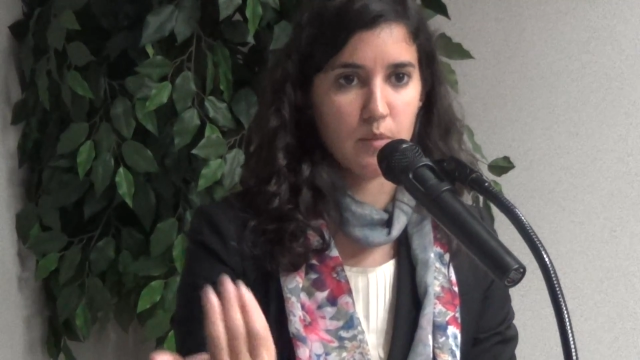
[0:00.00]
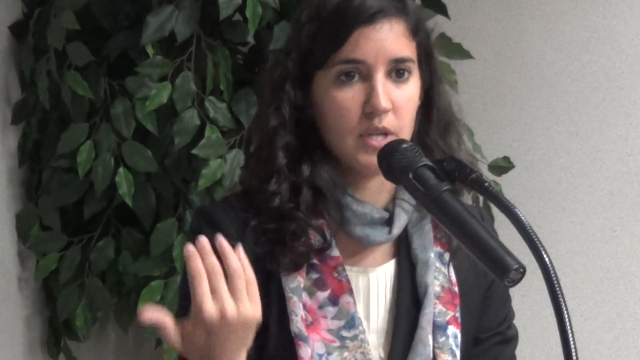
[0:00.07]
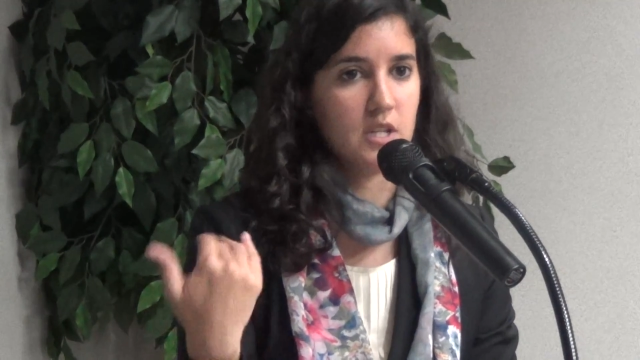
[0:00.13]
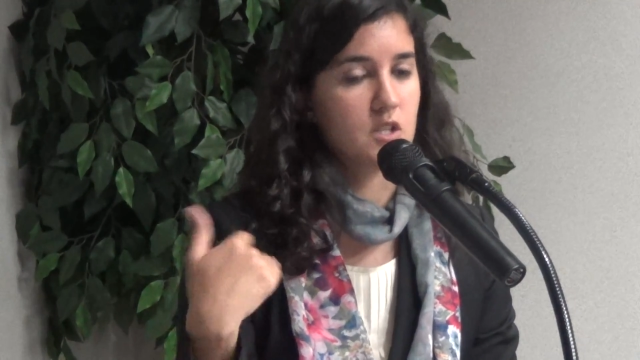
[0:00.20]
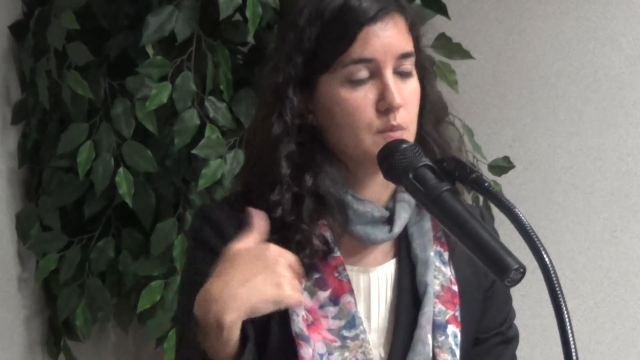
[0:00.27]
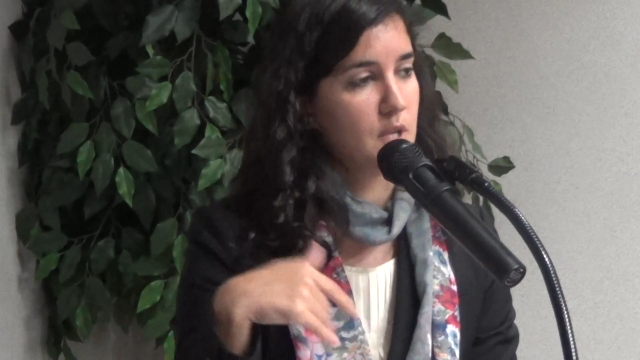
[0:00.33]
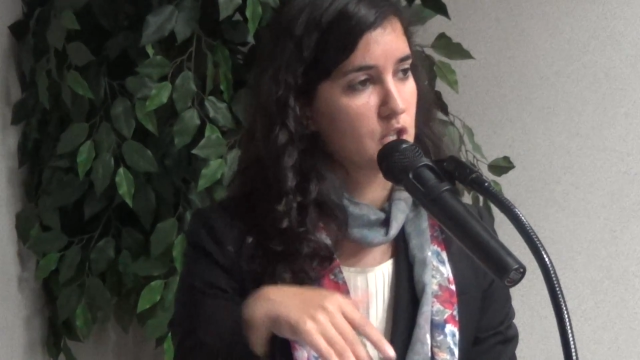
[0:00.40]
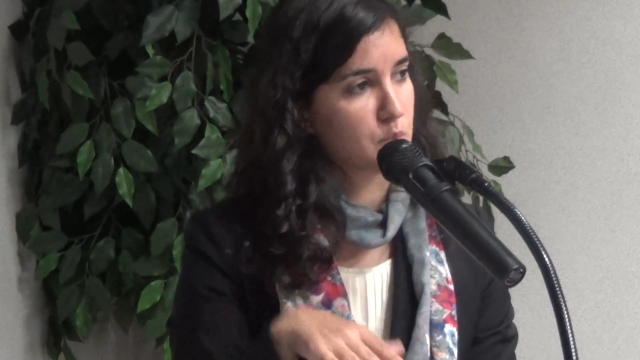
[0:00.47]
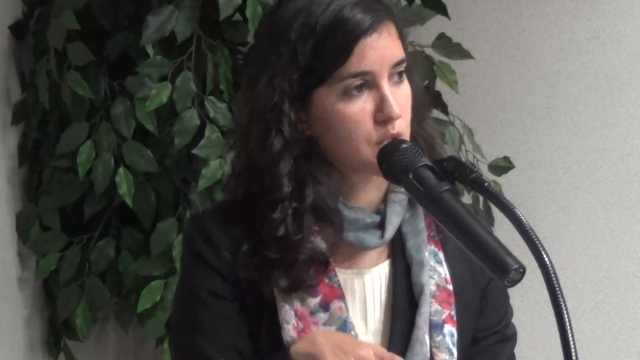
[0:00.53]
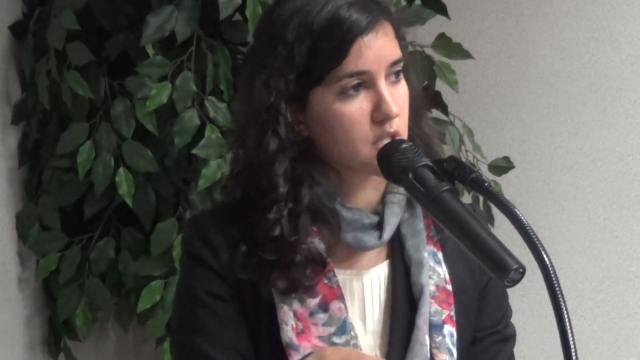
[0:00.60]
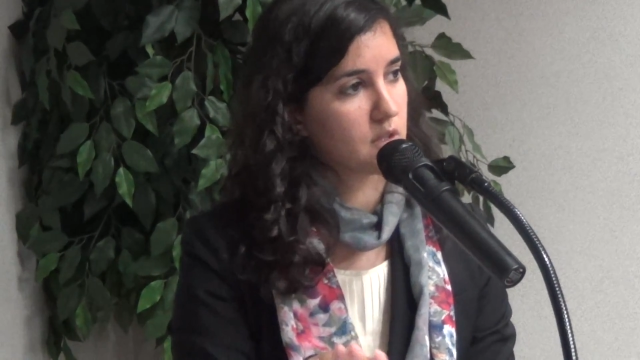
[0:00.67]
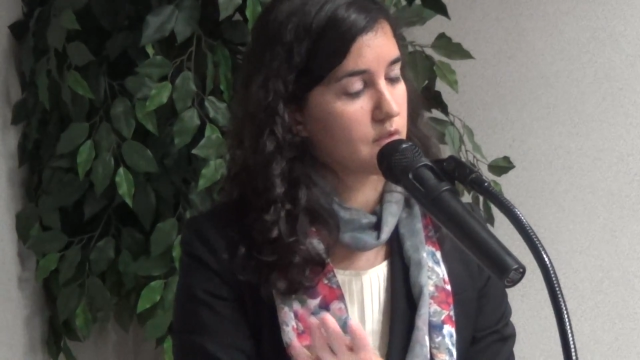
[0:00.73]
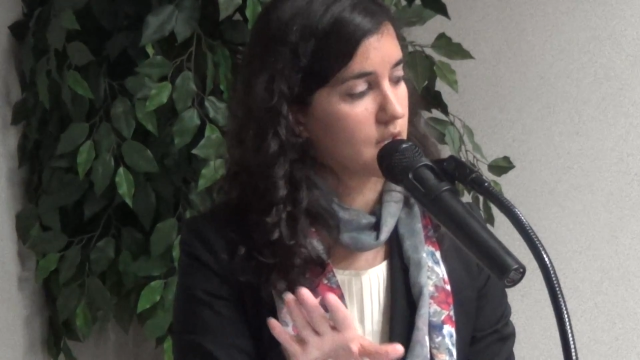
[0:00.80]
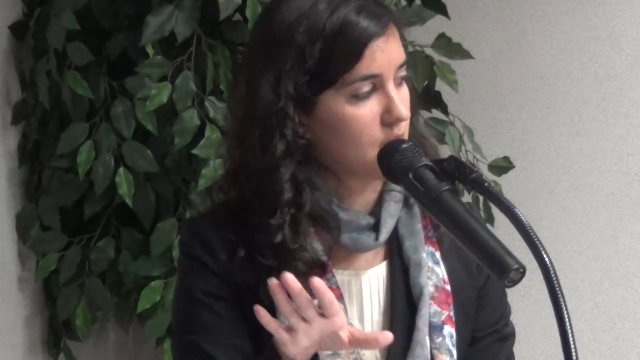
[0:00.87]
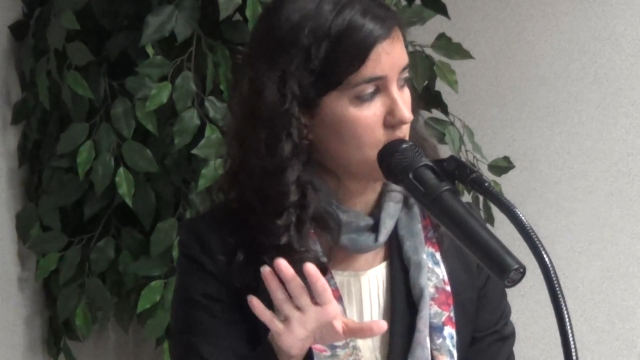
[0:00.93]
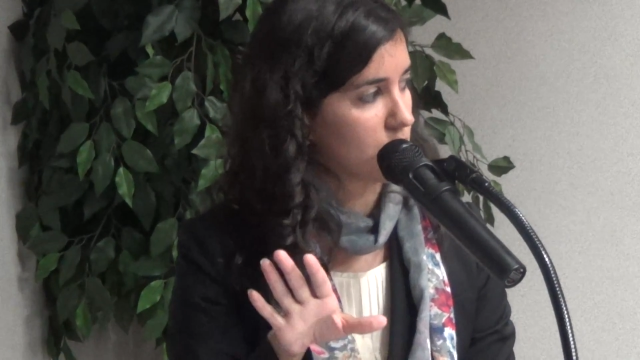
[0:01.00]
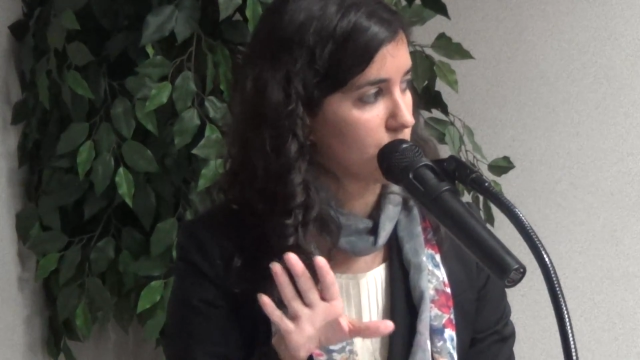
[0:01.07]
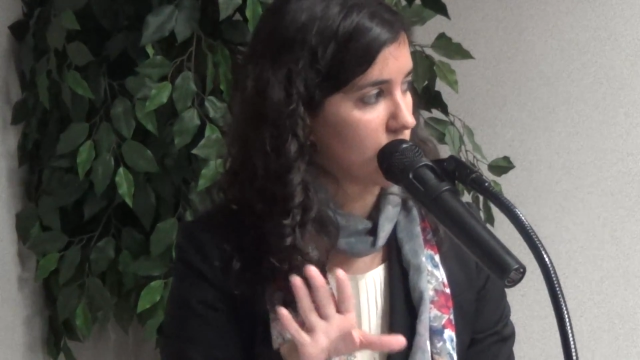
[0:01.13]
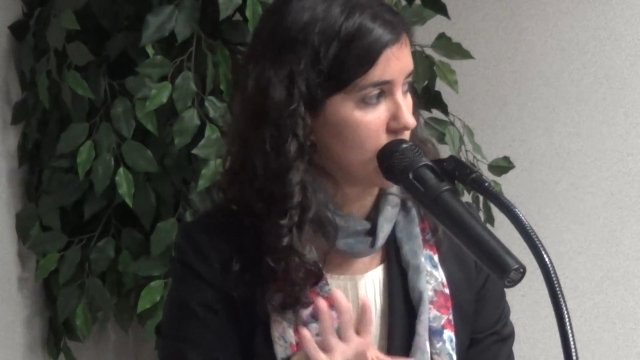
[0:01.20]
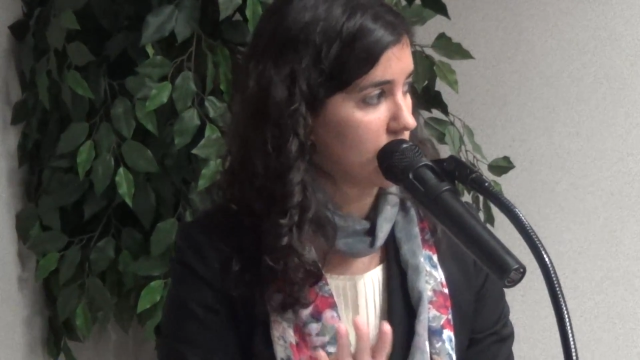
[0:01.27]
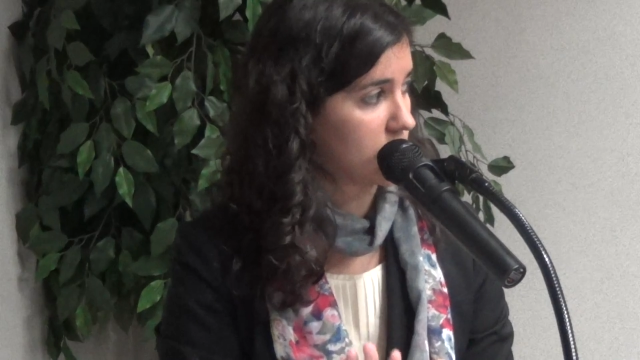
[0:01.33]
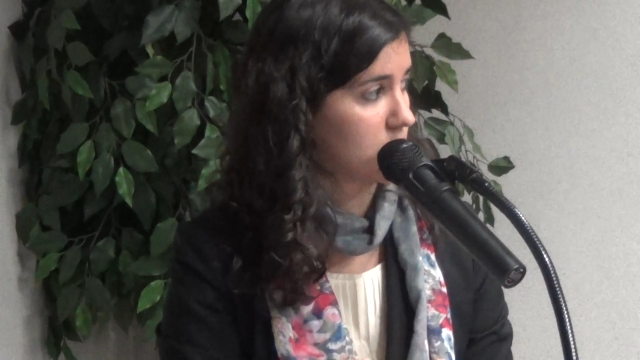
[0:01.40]
but it's much more difficult to
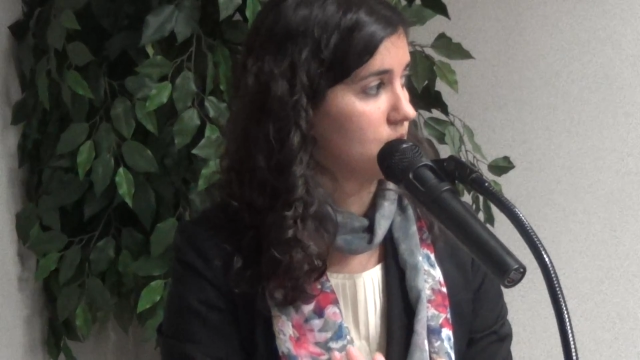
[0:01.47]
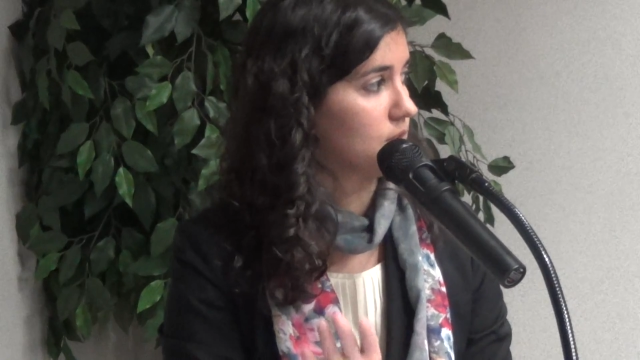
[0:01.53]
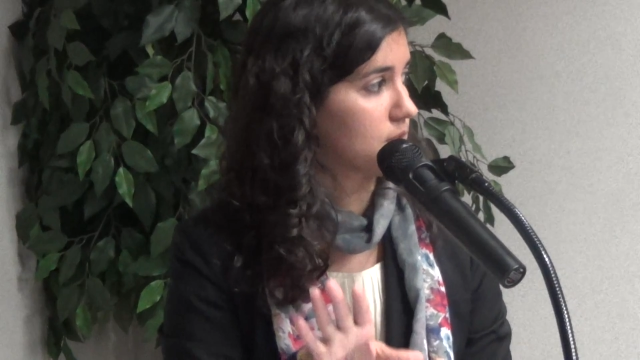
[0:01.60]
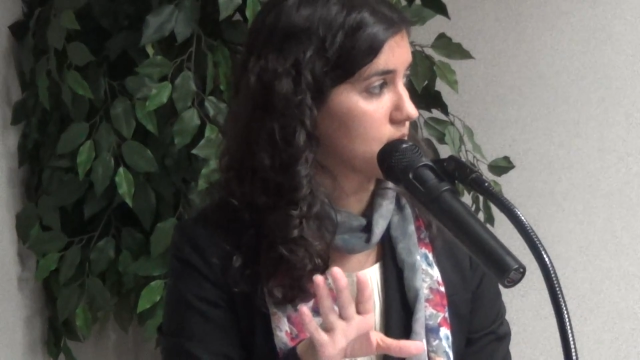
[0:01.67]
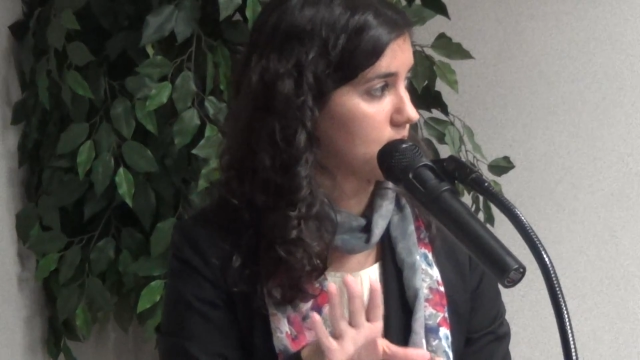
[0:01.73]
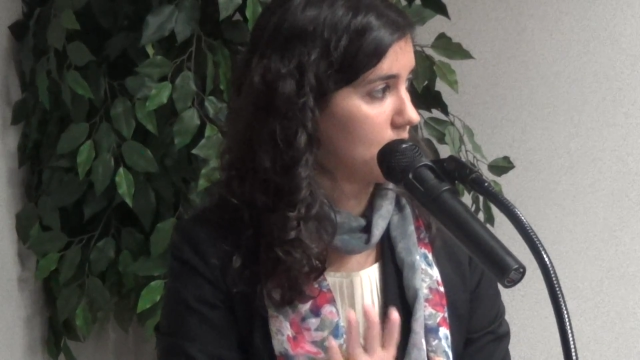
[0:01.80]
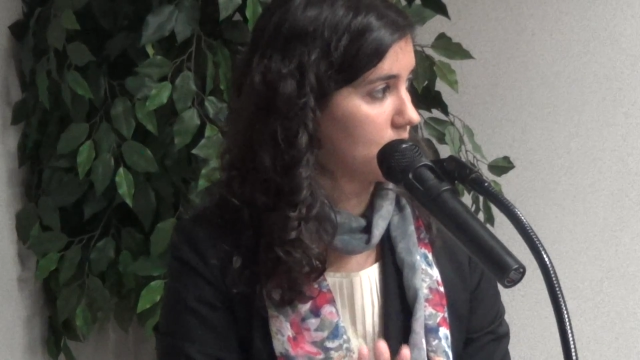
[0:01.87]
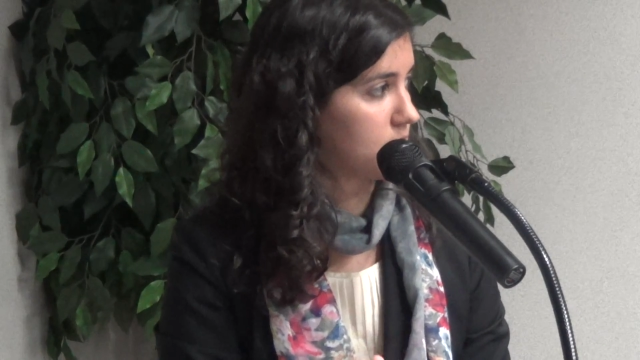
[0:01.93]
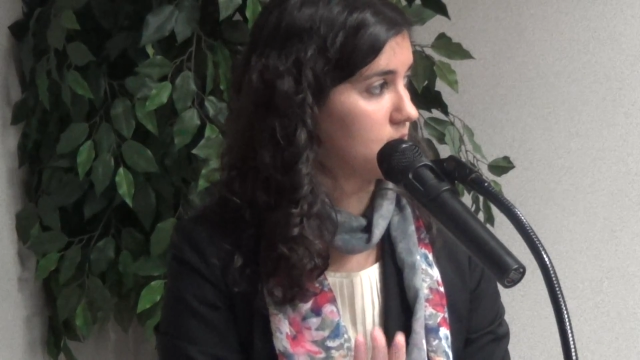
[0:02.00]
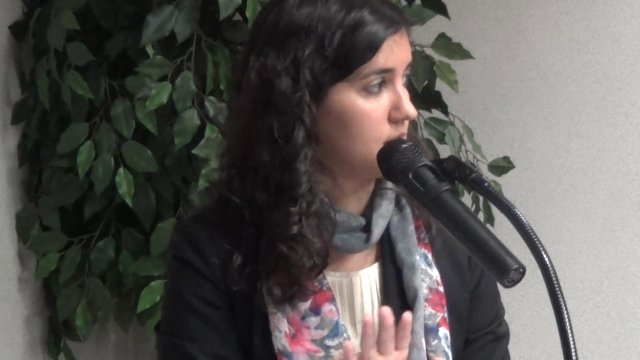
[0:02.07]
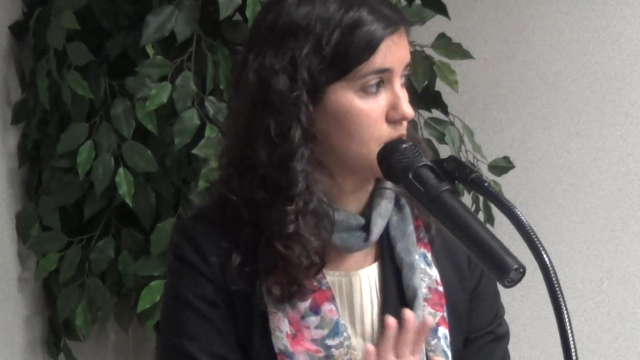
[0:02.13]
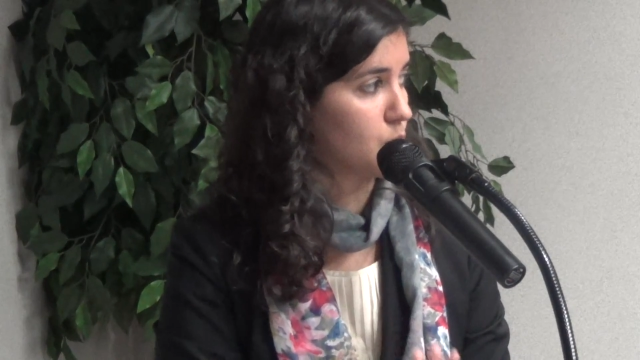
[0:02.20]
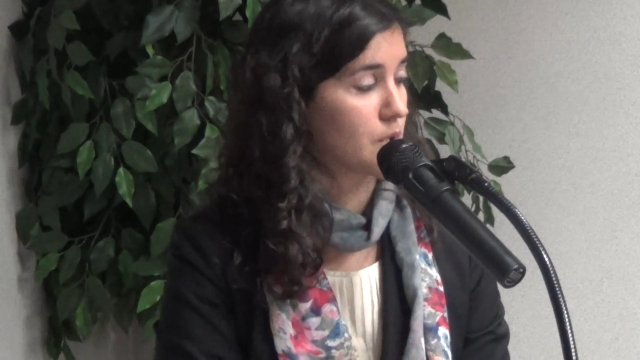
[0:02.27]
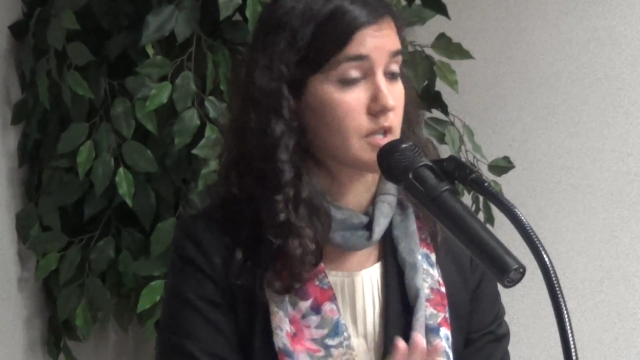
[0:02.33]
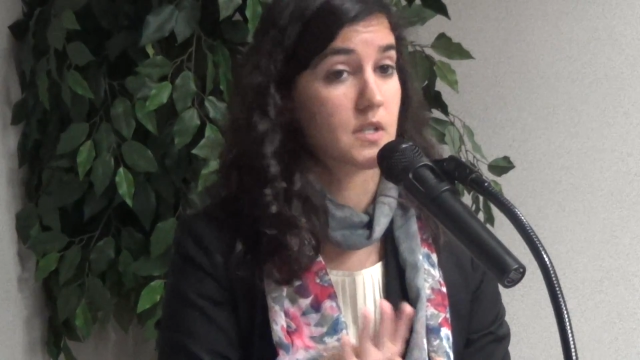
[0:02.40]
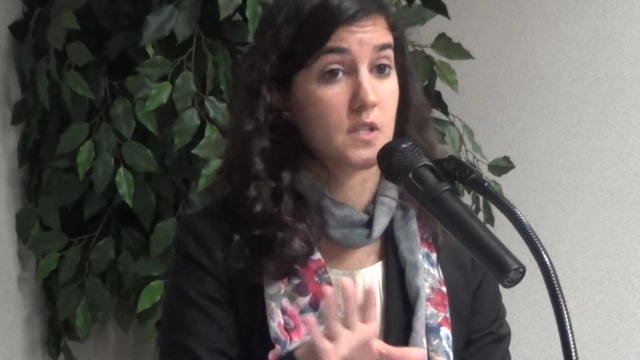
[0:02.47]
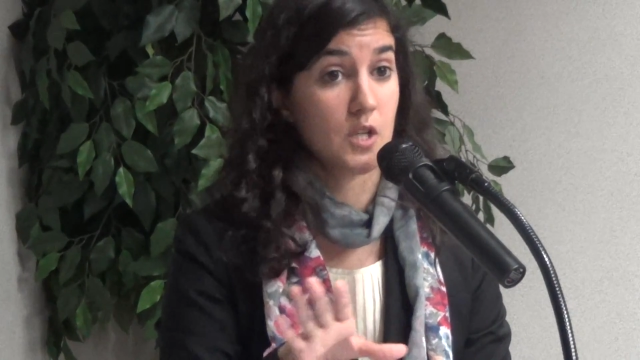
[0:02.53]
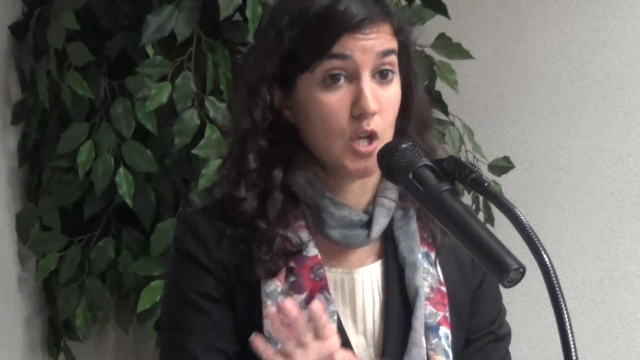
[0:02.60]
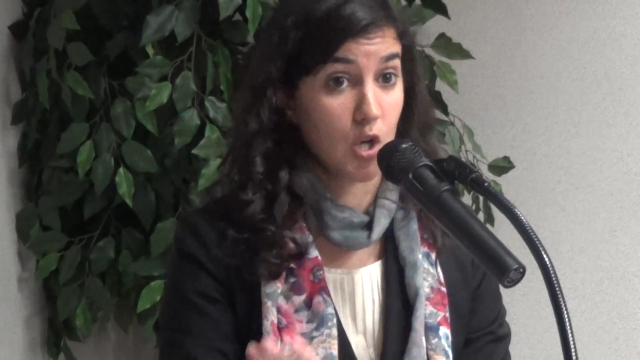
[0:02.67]
engage civil society that works